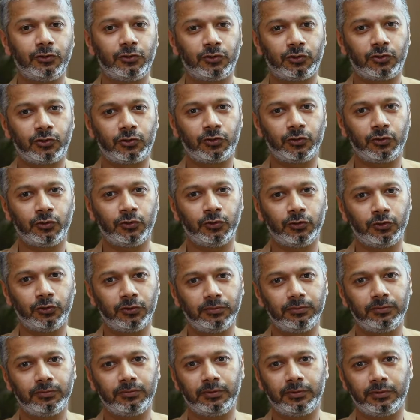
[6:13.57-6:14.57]

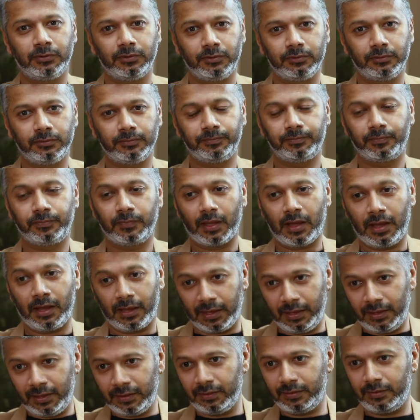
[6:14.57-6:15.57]
So um,
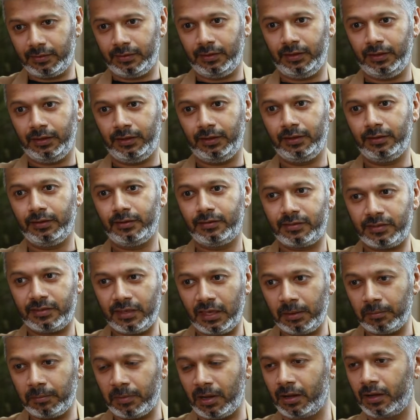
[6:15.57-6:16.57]
again, the
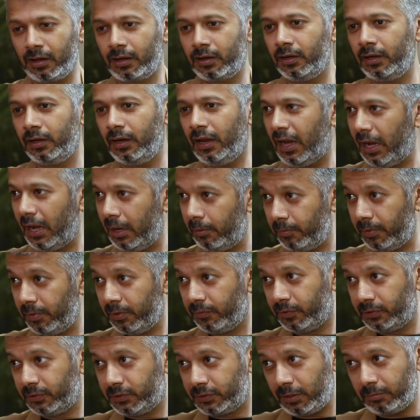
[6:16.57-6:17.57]
same uncle helped
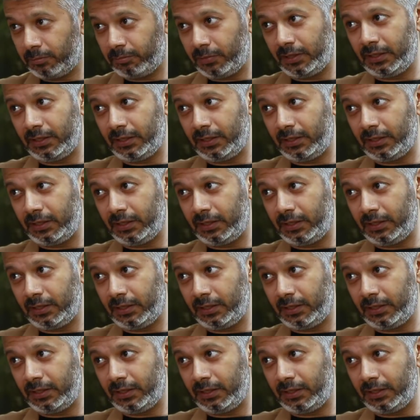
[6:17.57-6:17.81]
me with some